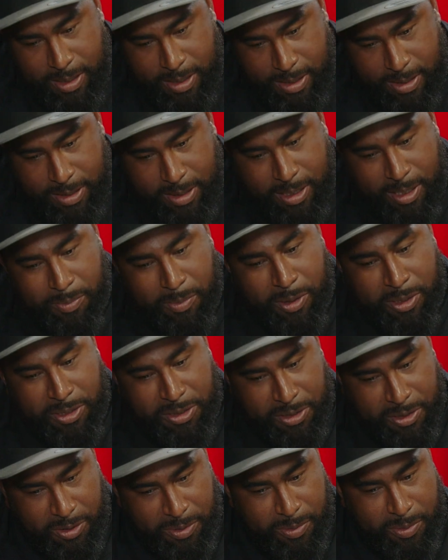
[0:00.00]
one
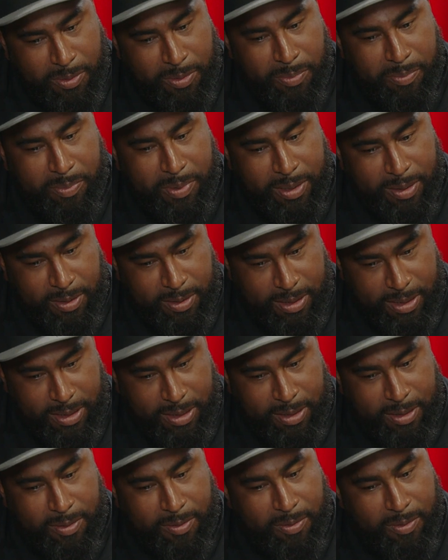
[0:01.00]
commercial
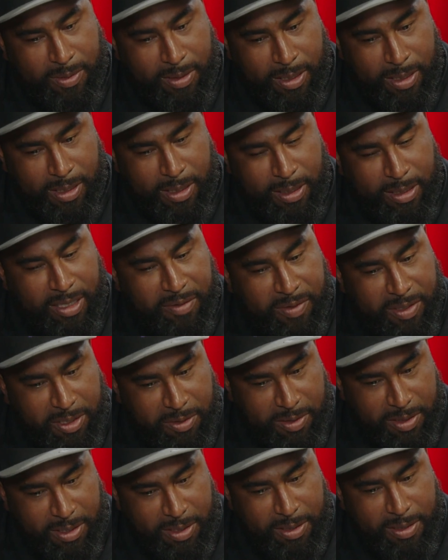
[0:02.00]
building, 11
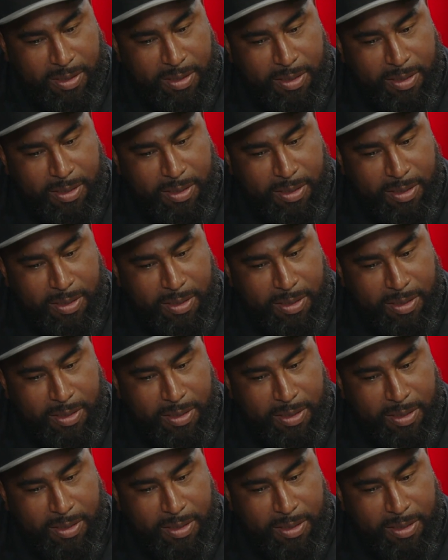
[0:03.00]
unit